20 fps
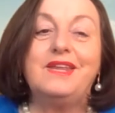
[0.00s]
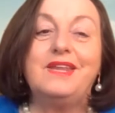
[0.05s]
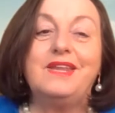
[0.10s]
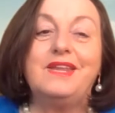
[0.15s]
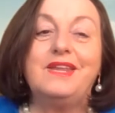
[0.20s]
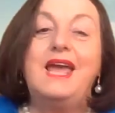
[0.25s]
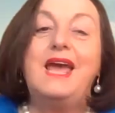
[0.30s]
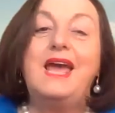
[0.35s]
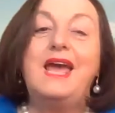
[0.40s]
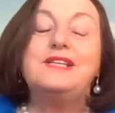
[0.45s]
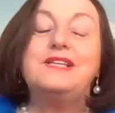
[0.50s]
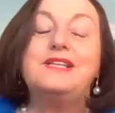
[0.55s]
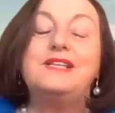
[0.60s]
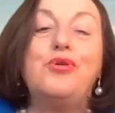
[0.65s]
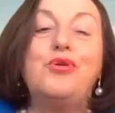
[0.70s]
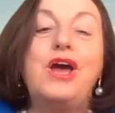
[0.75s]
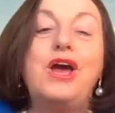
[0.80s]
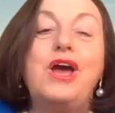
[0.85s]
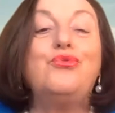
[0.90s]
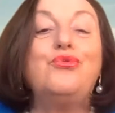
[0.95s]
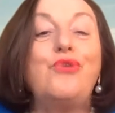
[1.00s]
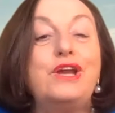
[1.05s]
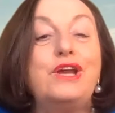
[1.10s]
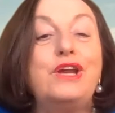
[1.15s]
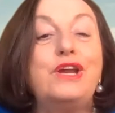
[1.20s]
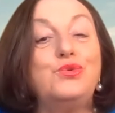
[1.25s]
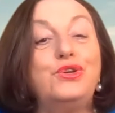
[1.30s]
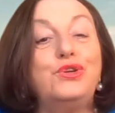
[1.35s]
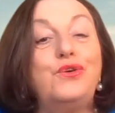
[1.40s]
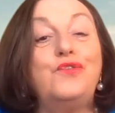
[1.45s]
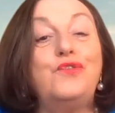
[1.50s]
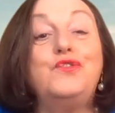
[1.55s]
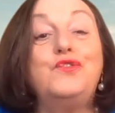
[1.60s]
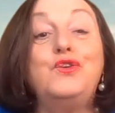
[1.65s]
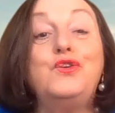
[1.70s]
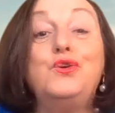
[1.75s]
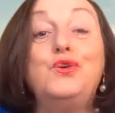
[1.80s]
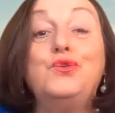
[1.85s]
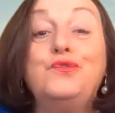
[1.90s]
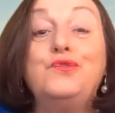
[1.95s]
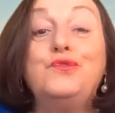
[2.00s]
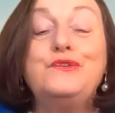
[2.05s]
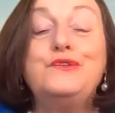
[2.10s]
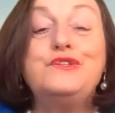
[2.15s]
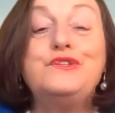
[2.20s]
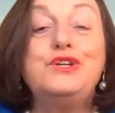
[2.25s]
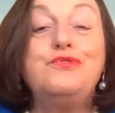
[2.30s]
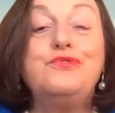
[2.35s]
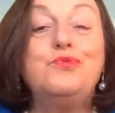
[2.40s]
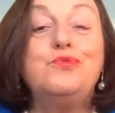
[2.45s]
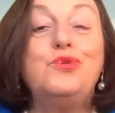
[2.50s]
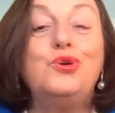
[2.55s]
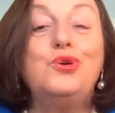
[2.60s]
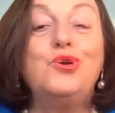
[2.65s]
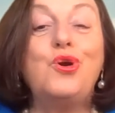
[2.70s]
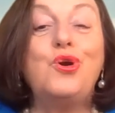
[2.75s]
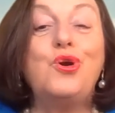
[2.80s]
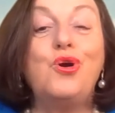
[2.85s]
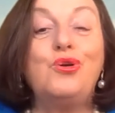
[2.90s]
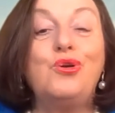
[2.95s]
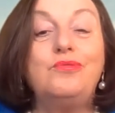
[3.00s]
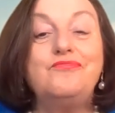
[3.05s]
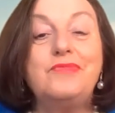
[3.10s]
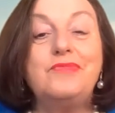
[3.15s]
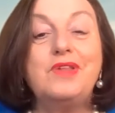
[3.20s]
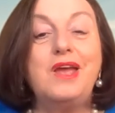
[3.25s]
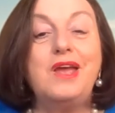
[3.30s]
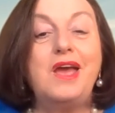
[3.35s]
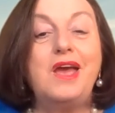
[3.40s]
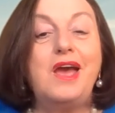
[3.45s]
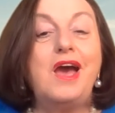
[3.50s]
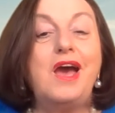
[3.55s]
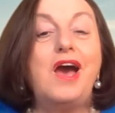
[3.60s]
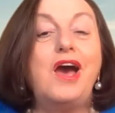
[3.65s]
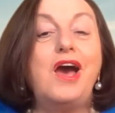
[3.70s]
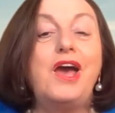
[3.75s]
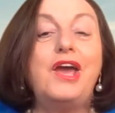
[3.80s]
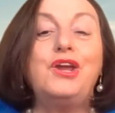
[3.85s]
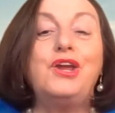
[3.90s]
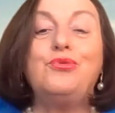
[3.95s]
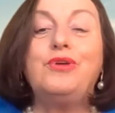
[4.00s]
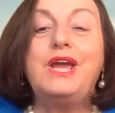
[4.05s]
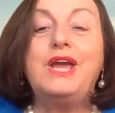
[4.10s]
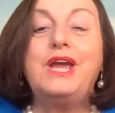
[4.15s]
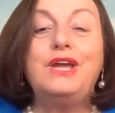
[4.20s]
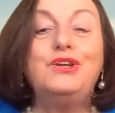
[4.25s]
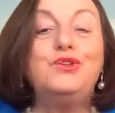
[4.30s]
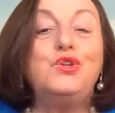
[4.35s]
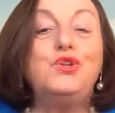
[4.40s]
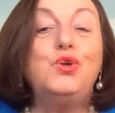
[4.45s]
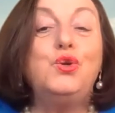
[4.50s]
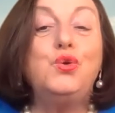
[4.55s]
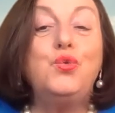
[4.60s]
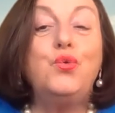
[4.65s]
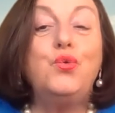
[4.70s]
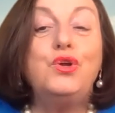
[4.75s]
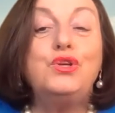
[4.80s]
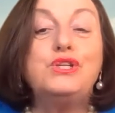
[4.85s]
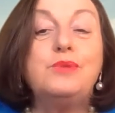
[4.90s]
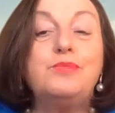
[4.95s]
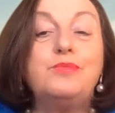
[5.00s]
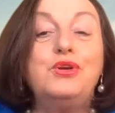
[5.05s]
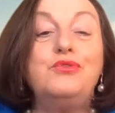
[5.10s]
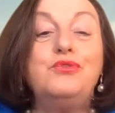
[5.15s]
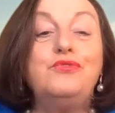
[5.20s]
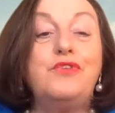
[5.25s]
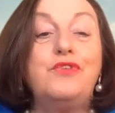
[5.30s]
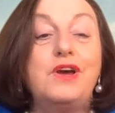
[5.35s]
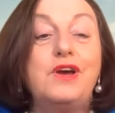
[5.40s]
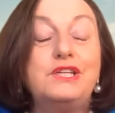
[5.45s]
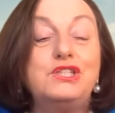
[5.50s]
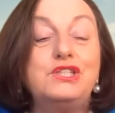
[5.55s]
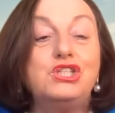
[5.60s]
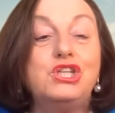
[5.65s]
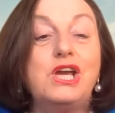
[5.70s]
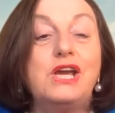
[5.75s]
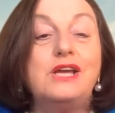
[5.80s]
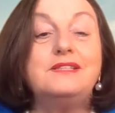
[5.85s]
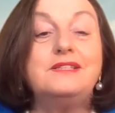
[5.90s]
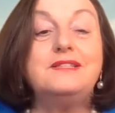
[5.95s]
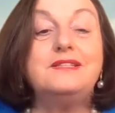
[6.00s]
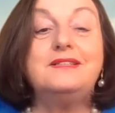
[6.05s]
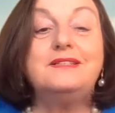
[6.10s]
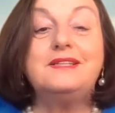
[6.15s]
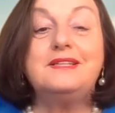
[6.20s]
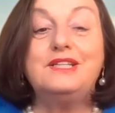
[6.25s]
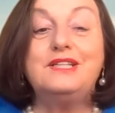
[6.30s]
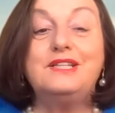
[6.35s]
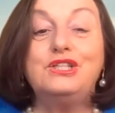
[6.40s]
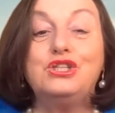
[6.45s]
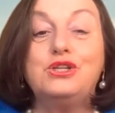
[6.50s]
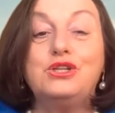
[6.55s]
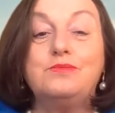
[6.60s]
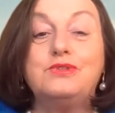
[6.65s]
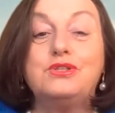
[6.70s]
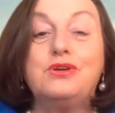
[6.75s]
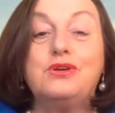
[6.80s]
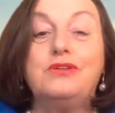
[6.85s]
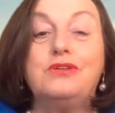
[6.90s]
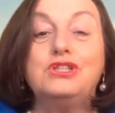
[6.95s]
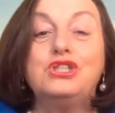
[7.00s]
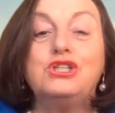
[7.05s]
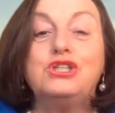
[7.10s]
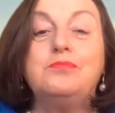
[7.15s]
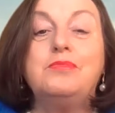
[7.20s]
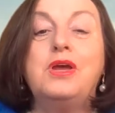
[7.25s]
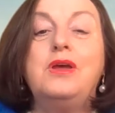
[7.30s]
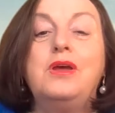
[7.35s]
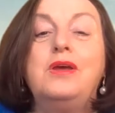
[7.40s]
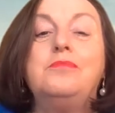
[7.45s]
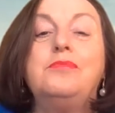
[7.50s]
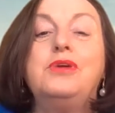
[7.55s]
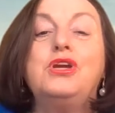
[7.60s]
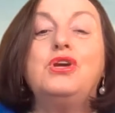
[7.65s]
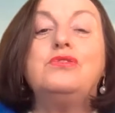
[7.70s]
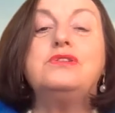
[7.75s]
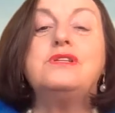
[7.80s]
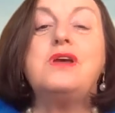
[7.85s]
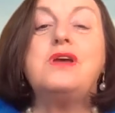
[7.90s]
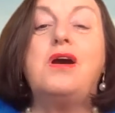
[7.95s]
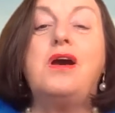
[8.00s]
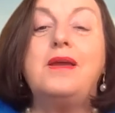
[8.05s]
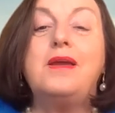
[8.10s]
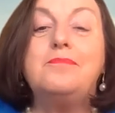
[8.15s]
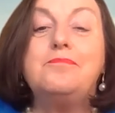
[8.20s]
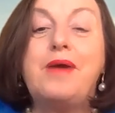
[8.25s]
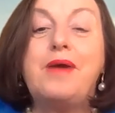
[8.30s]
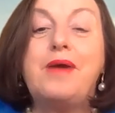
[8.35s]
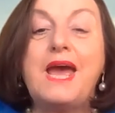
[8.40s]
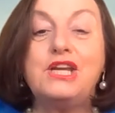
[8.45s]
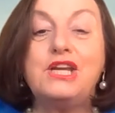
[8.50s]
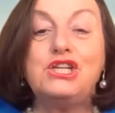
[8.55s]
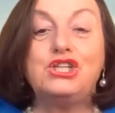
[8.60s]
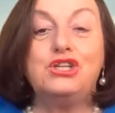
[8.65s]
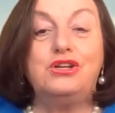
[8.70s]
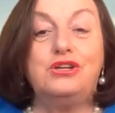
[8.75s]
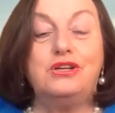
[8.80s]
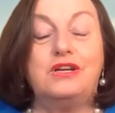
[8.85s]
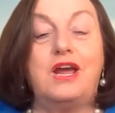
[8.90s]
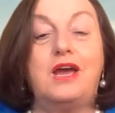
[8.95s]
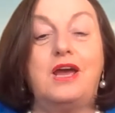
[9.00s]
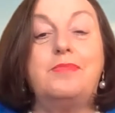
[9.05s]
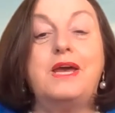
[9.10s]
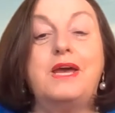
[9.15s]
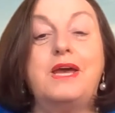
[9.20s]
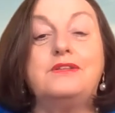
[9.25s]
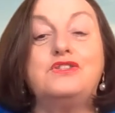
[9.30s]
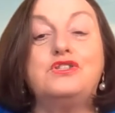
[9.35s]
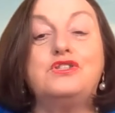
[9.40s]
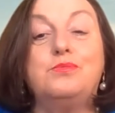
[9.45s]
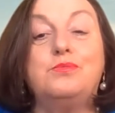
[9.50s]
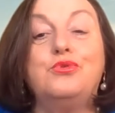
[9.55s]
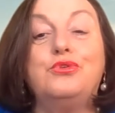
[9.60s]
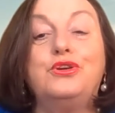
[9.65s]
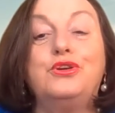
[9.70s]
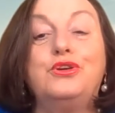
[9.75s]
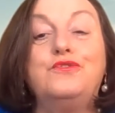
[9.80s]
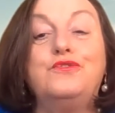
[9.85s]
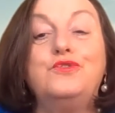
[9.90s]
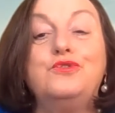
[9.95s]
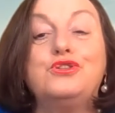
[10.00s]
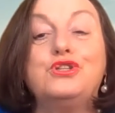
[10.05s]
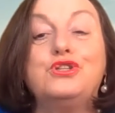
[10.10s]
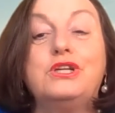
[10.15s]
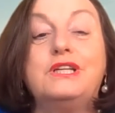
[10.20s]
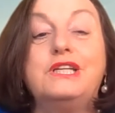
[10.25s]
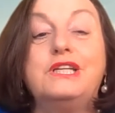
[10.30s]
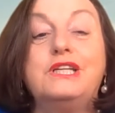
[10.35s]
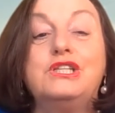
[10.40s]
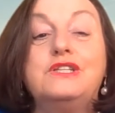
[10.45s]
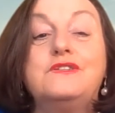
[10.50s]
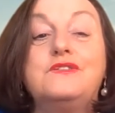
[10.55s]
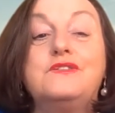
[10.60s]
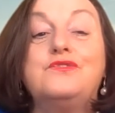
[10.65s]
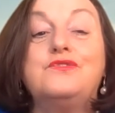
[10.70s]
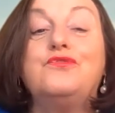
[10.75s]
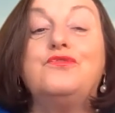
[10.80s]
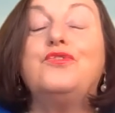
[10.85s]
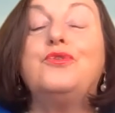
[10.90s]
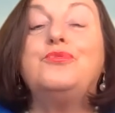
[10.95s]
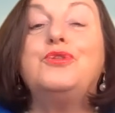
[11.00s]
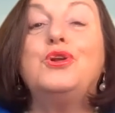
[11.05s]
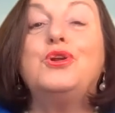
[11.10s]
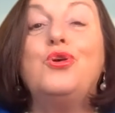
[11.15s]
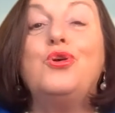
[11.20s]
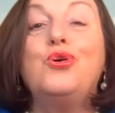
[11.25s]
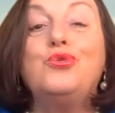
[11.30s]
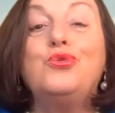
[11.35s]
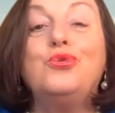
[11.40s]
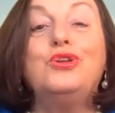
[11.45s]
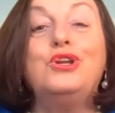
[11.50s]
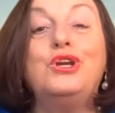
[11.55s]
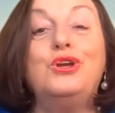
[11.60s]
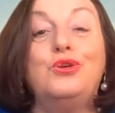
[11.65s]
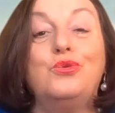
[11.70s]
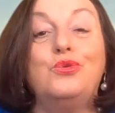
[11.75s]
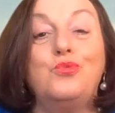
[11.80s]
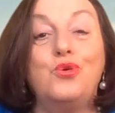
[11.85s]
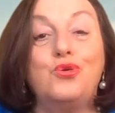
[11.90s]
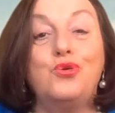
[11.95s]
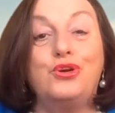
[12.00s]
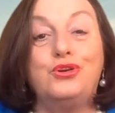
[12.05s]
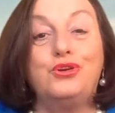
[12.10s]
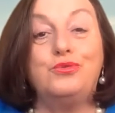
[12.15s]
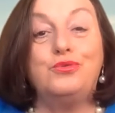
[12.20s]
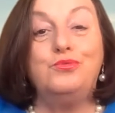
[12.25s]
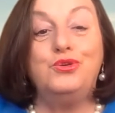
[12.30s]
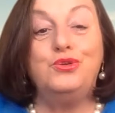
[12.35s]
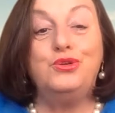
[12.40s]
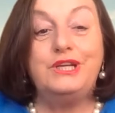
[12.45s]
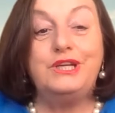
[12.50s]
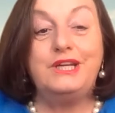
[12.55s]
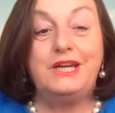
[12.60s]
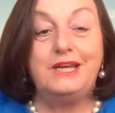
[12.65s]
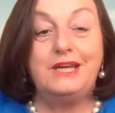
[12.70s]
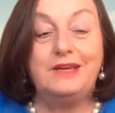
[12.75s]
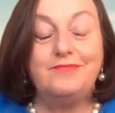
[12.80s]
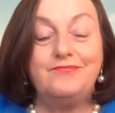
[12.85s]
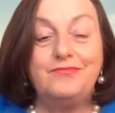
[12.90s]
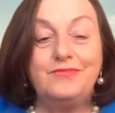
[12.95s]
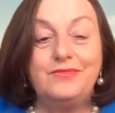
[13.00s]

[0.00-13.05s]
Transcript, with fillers: As a proud graduate of the University of Wollongong, I created the U O W Vice Chancellor's Leadership Scholarship because I am passionate about supporting future leaders from the local Illawarra community.